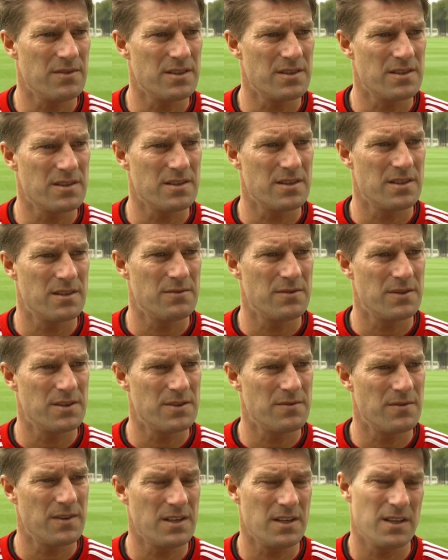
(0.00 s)
he's if
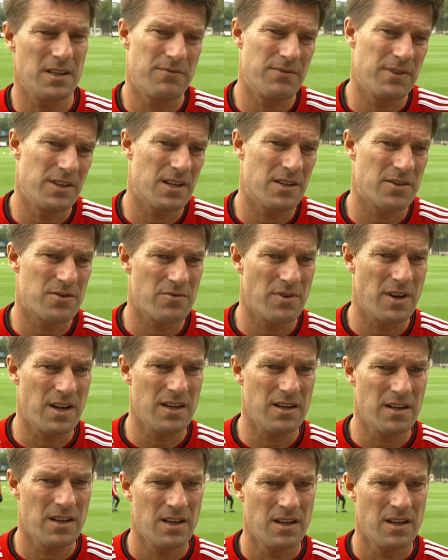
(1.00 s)
he's fit, if he can train,